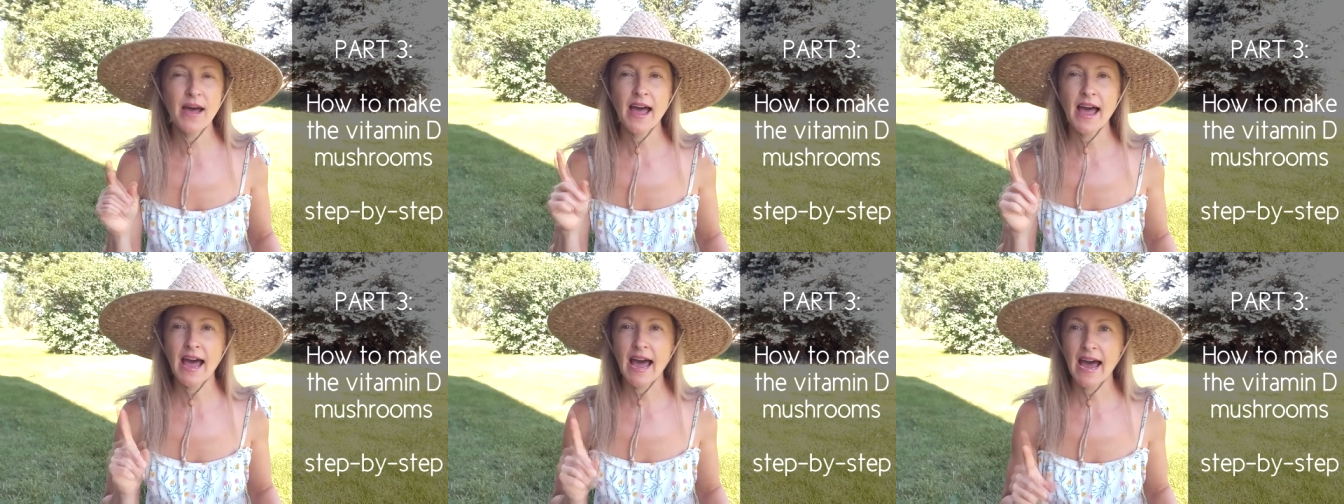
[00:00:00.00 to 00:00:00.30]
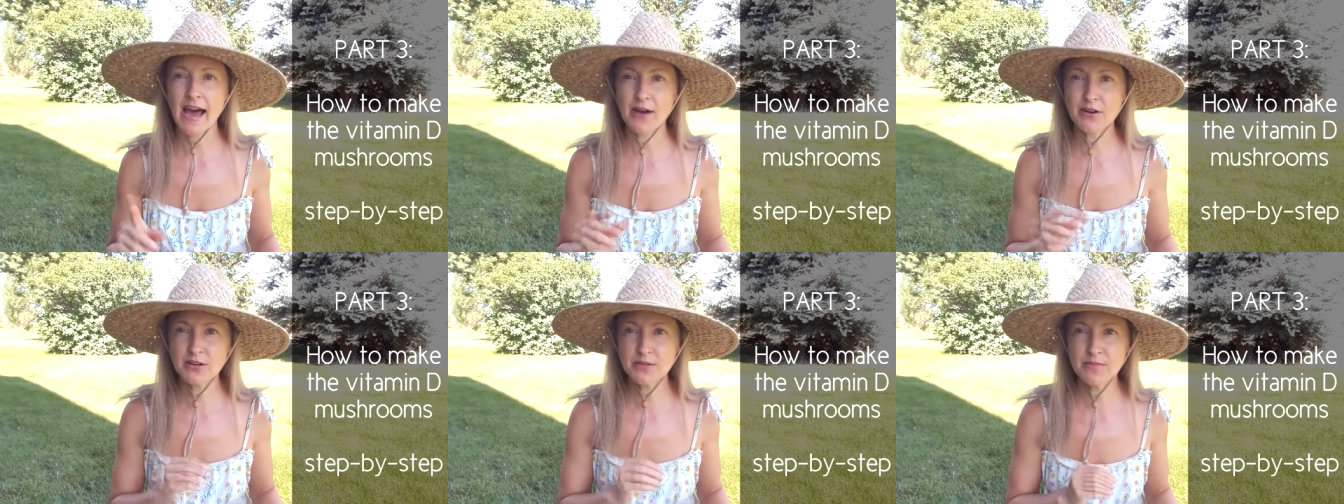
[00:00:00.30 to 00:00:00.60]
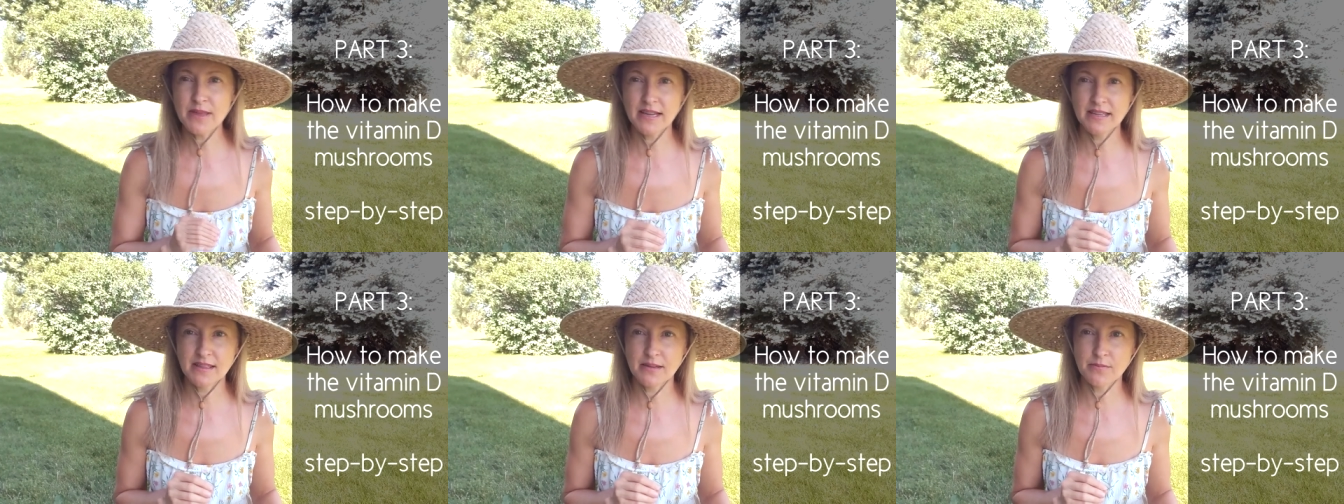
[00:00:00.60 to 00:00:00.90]
how to
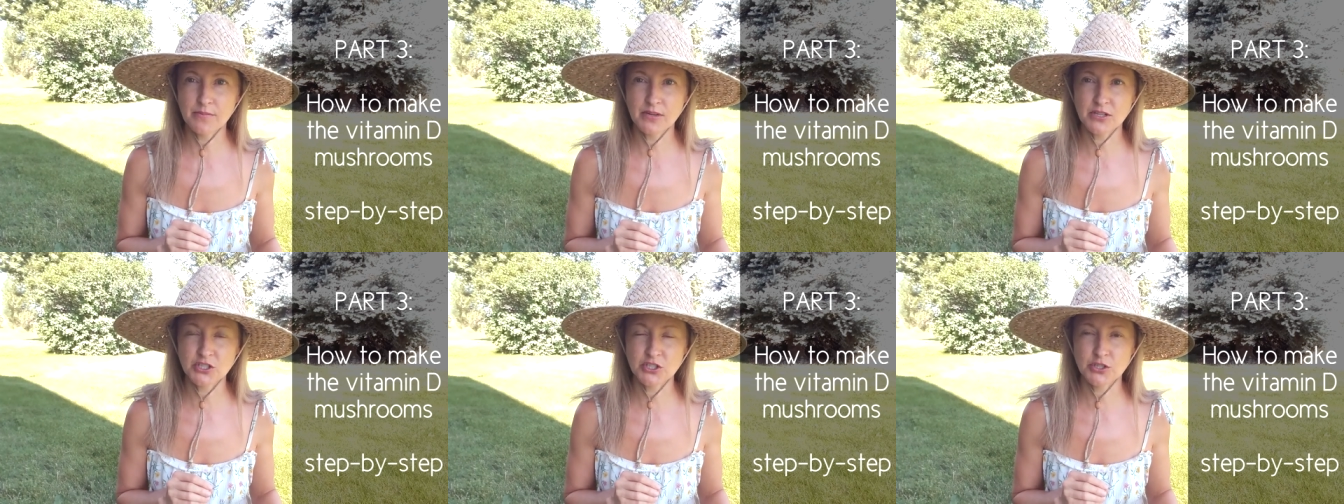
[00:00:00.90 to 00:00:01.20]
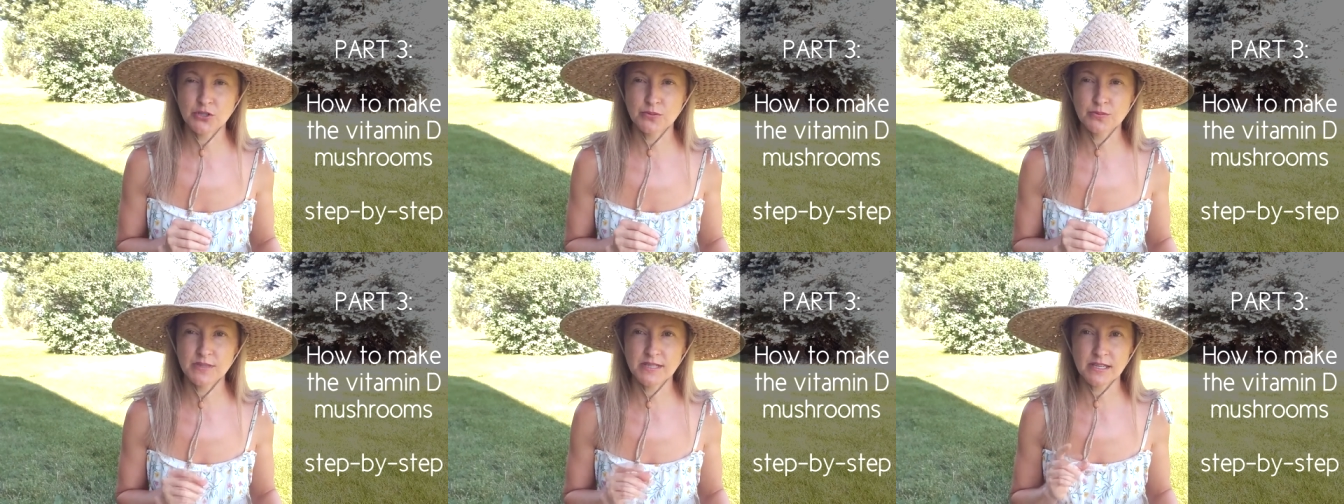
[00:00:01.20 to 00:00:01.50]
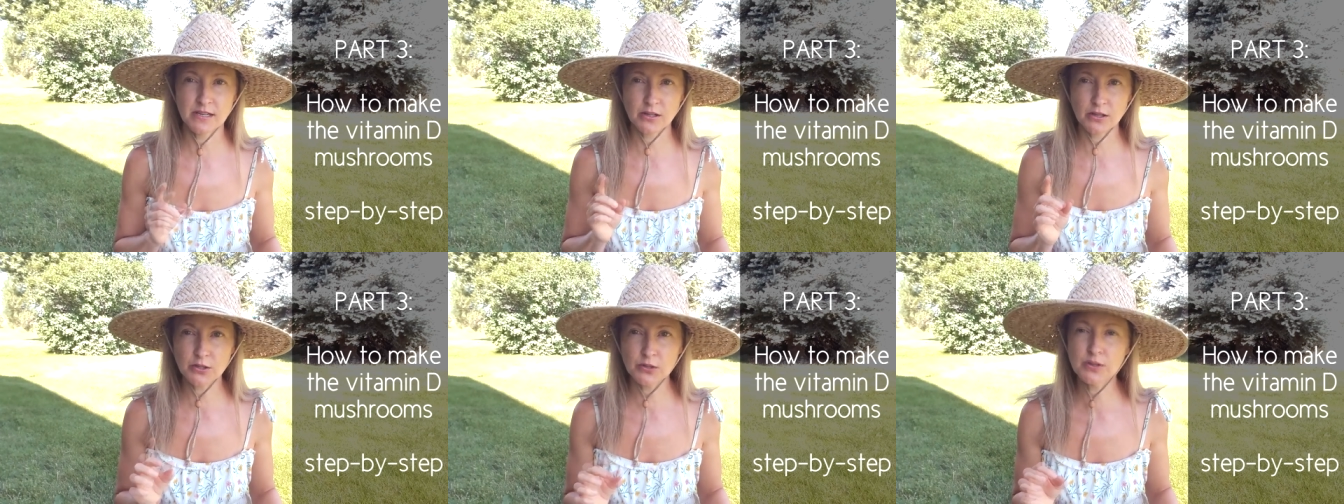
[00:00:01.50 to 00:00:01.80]
make the mushrooms,
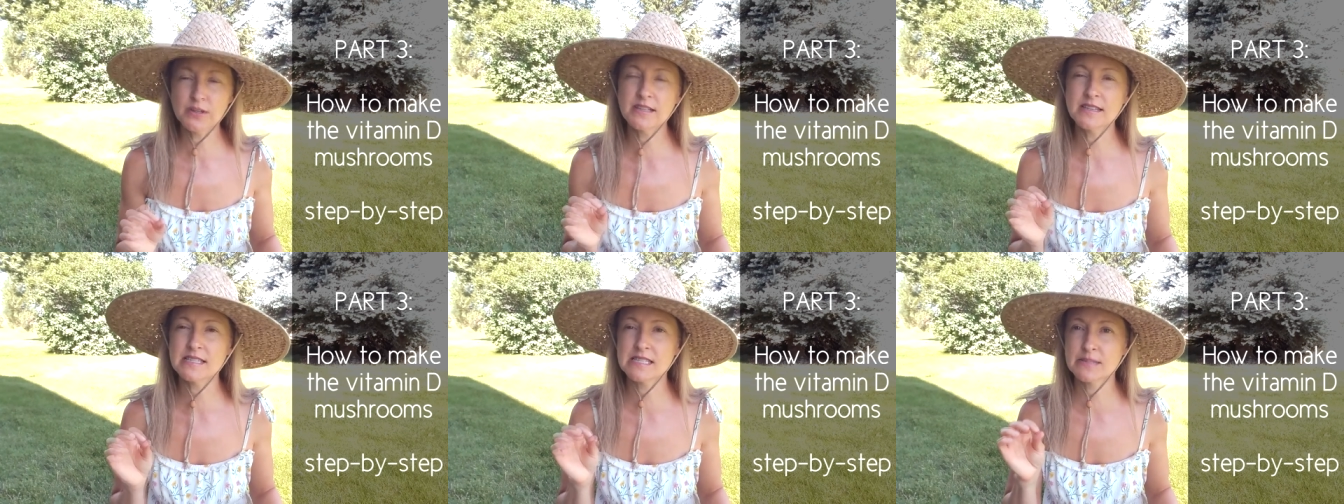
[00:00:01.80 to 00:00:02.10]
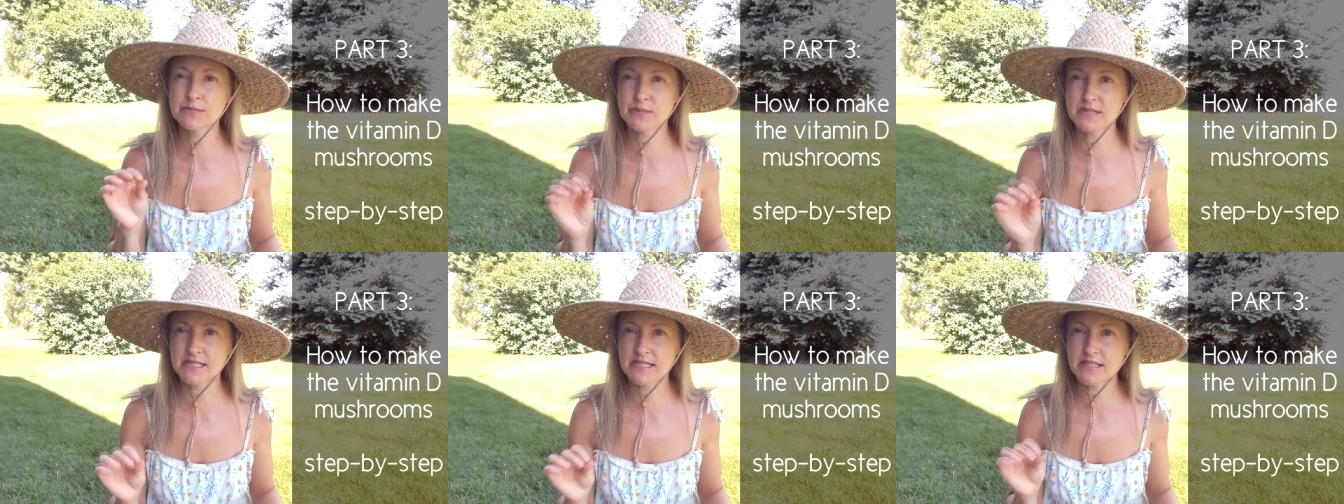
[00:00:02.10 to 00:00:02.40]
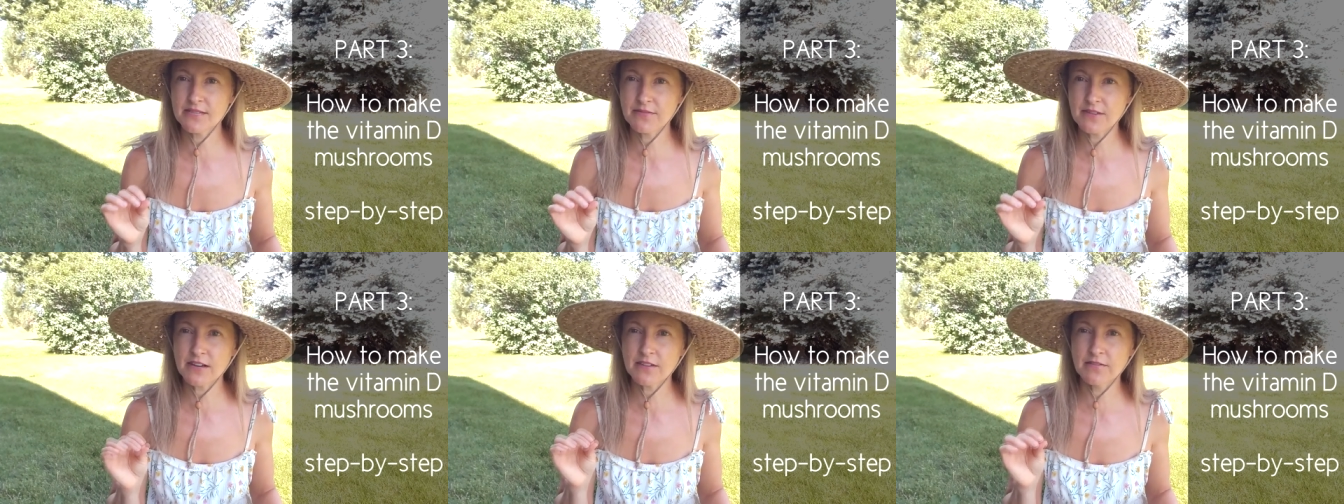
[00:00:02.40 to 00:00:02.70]
including the
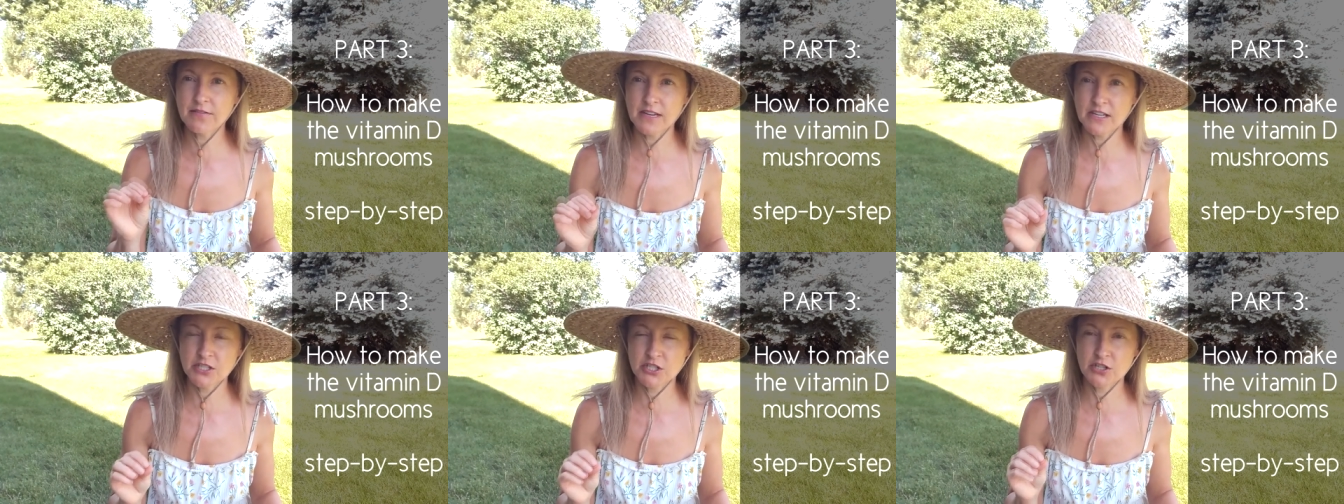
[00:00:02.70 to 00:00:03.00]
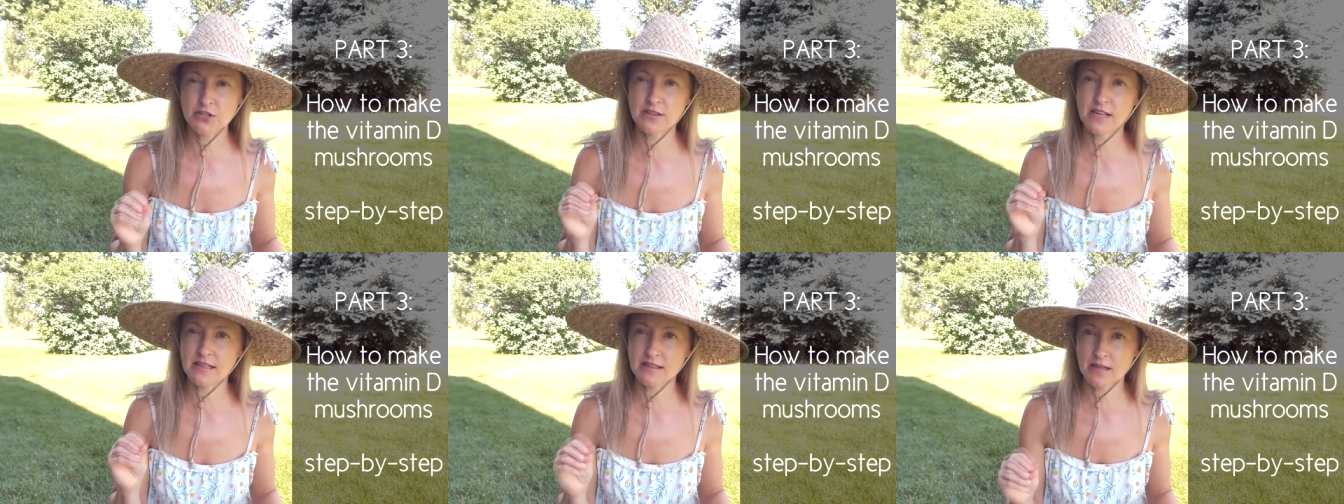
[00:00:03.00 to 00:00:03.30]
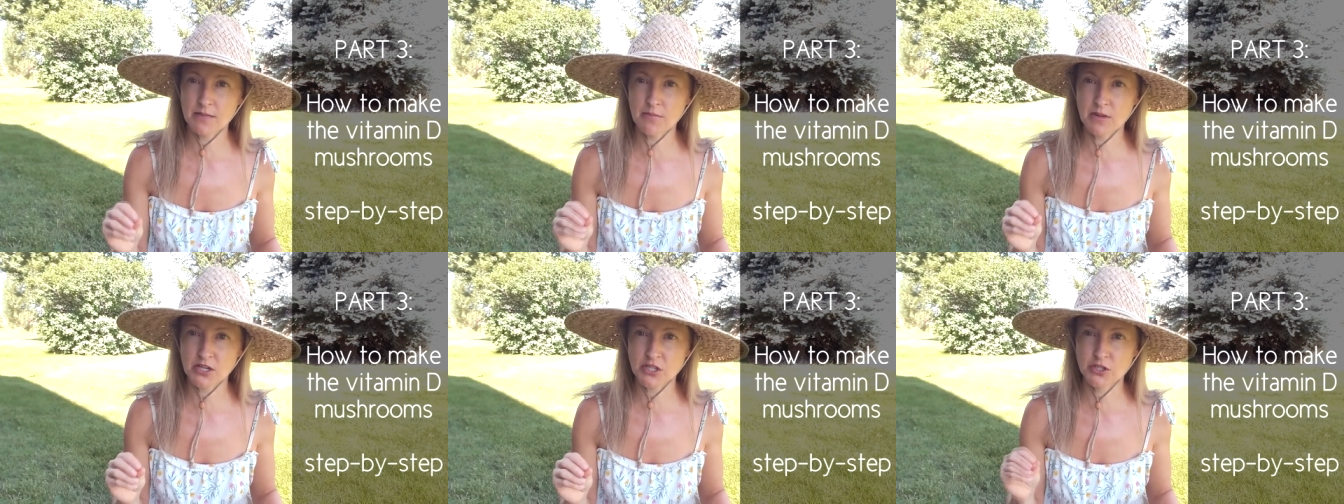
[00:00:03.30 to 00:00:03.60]
specific feature that the
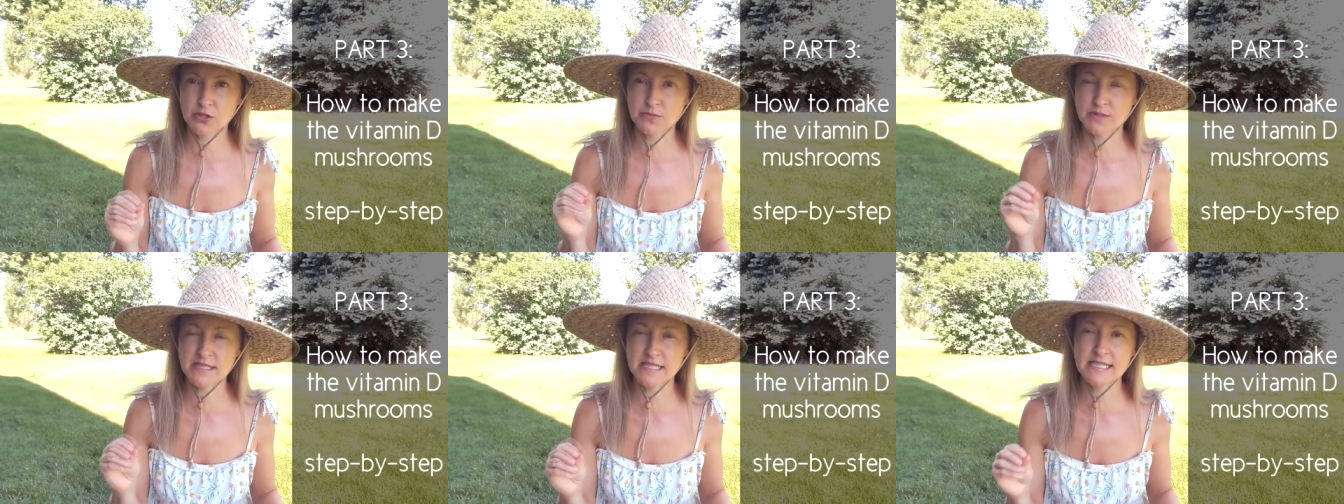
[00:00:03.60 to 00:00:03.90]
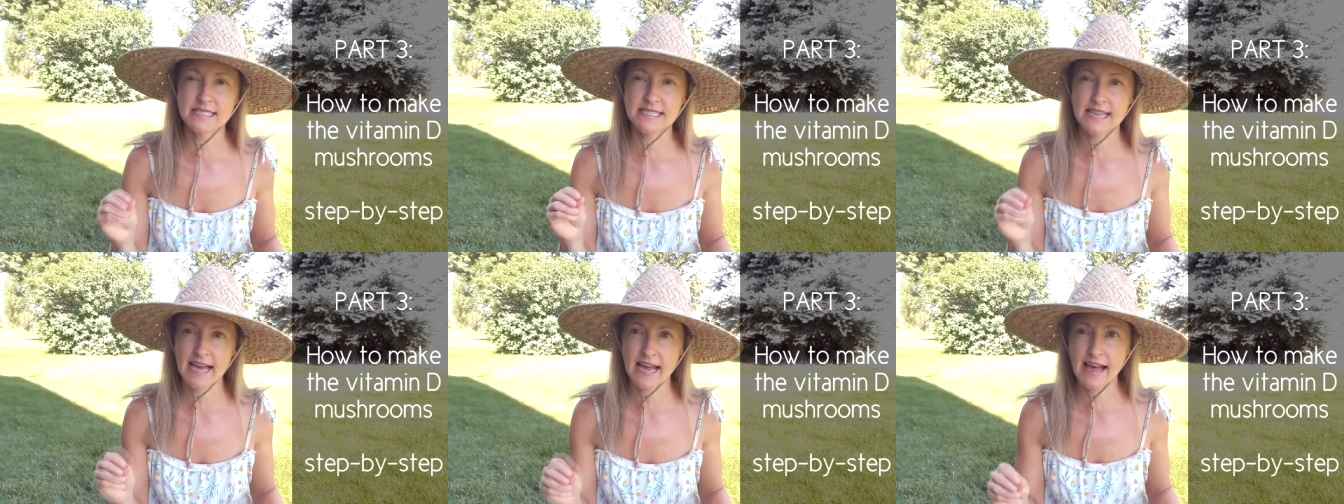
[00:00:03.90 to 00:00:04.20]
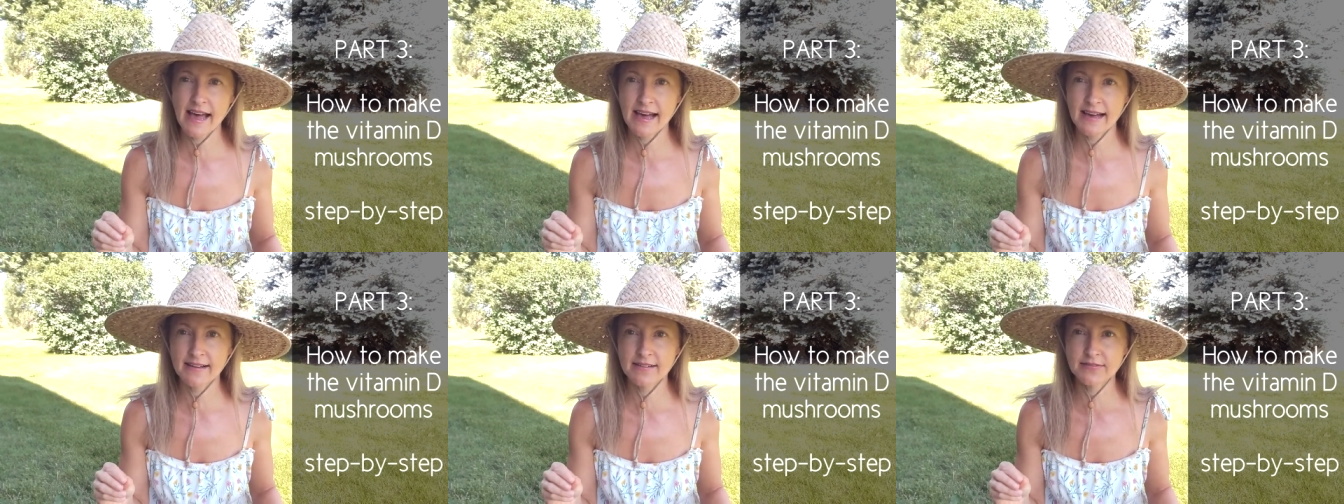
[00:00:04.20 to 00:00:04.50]
mushrooms need to have.